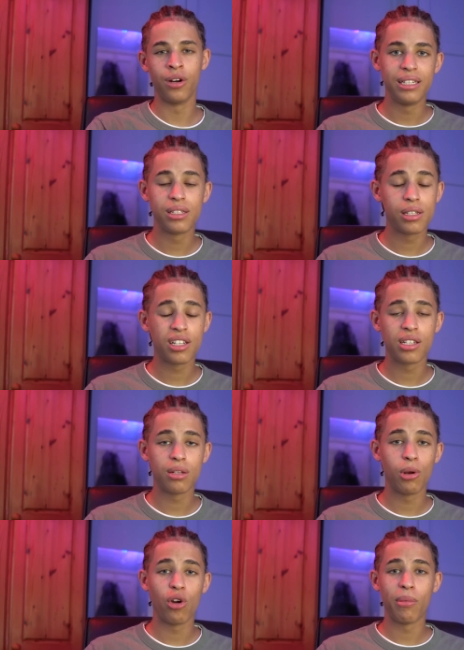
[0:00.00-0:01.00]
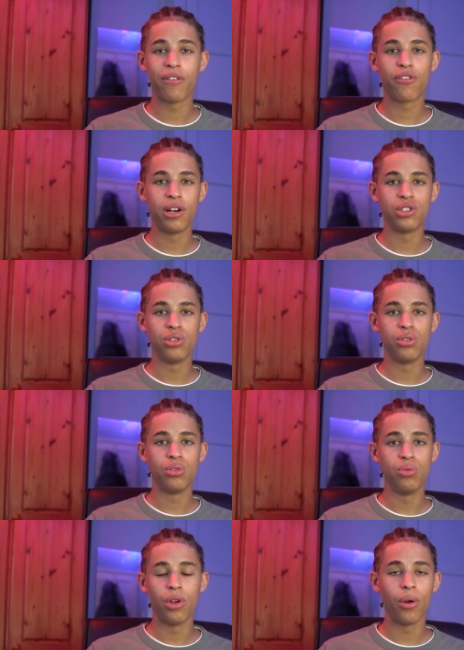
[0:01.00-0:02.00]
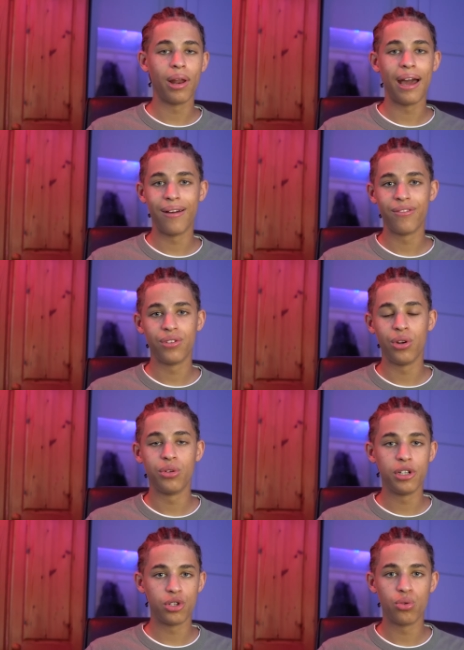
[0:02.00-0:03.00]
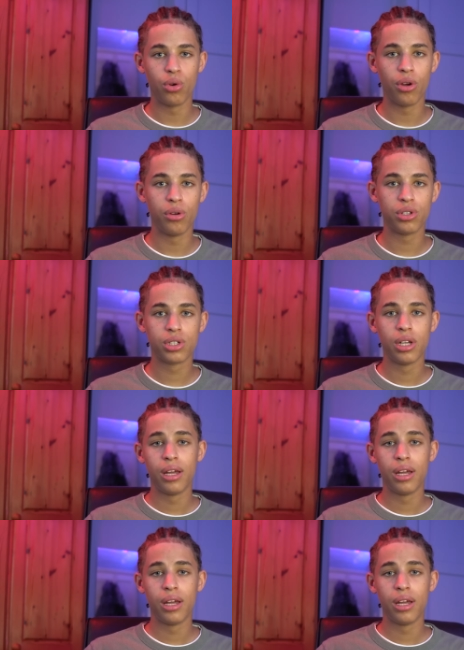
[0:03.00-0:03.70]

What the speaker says: This is a system a lot of my friends use who don't have, you know, digital notes,